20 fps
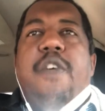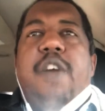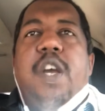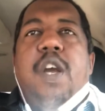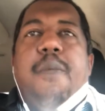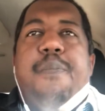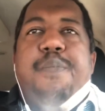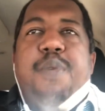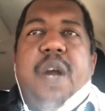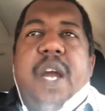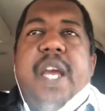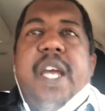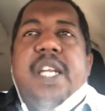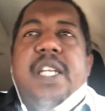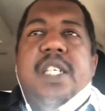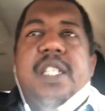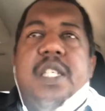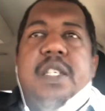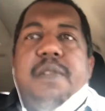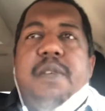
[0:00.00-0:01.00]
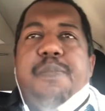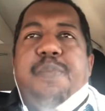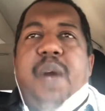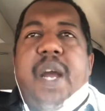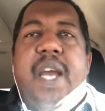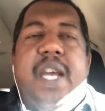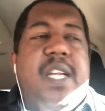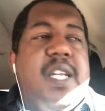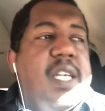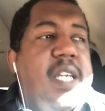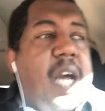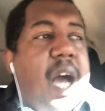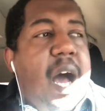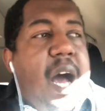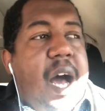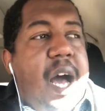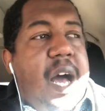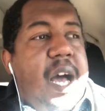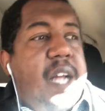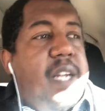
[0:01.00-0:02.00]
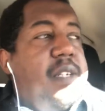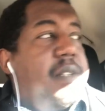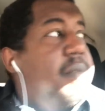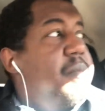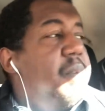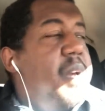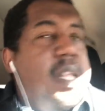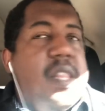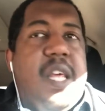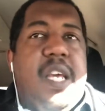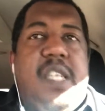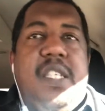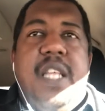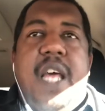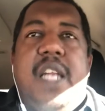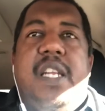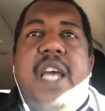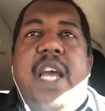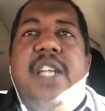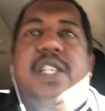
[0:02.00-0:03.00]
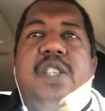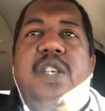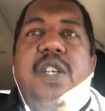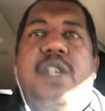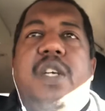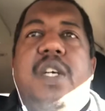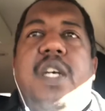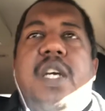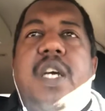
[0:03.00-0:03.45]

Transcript: here praying to God and things of that nature,